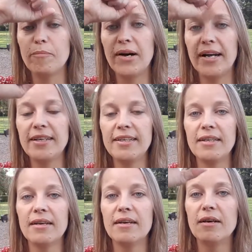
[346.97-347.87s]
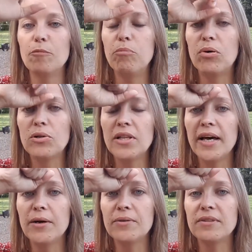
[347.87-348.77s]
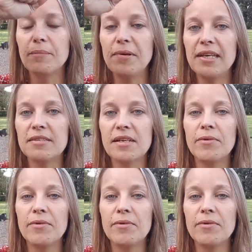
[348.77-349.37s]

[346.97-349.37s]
body, pull out the piece.